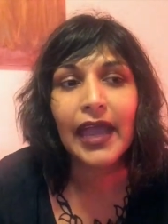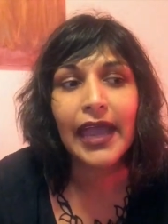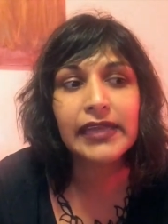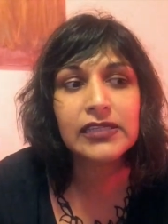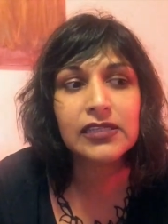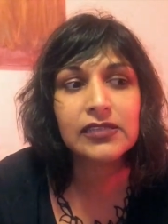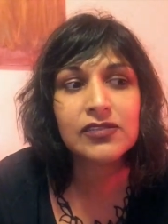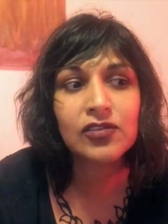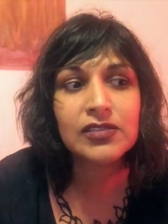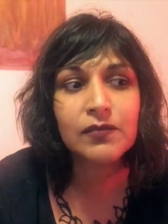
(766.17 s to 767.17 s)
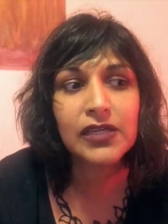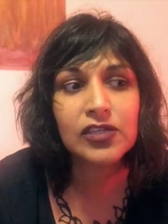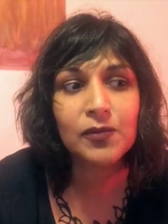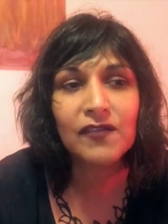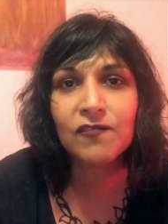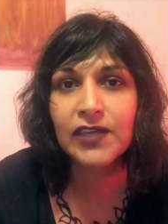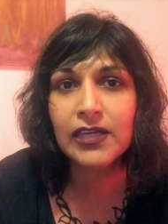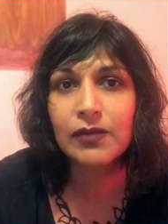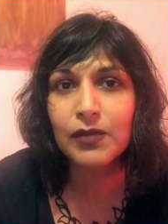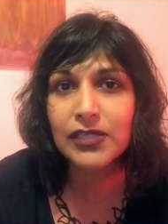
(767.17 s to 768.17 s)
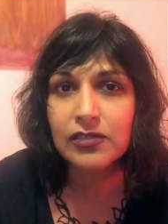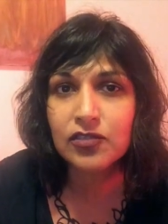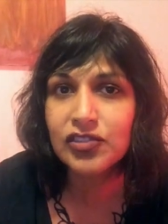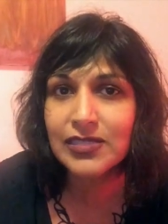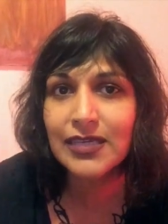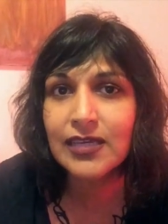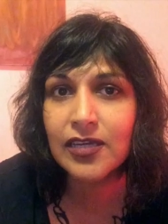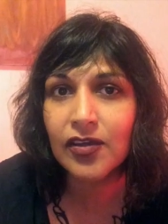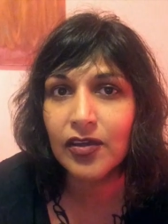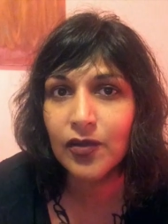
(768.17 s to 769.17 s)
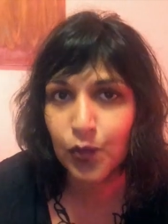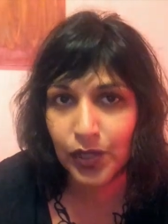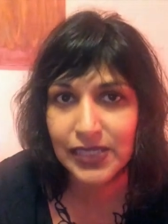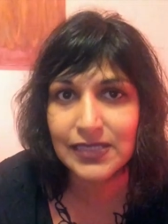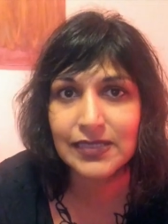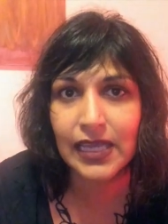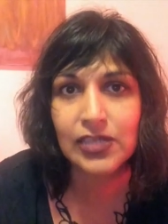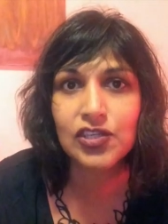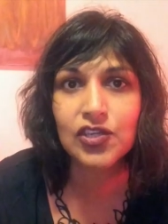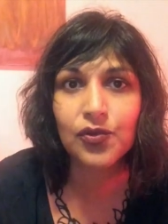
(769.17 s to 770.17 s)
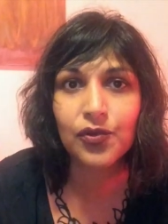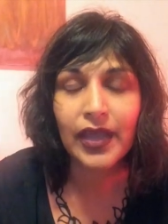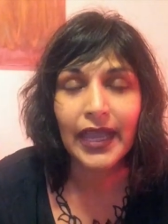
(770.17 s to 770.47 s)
and it's not something to be feared, but just hear what it's saying to you.